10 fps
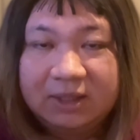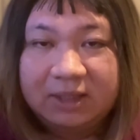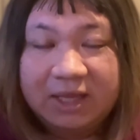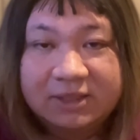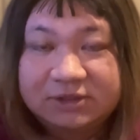
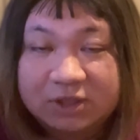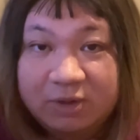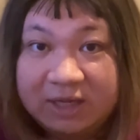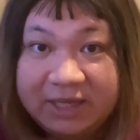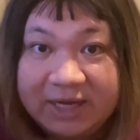And
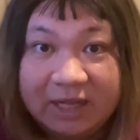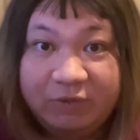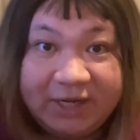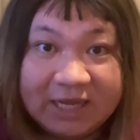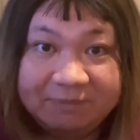so again, I'll
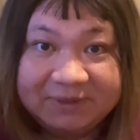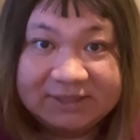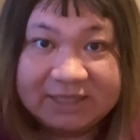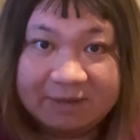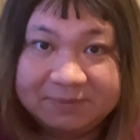recap the
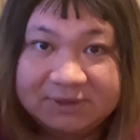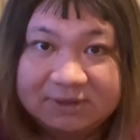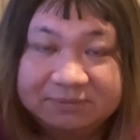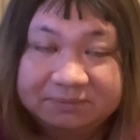steps.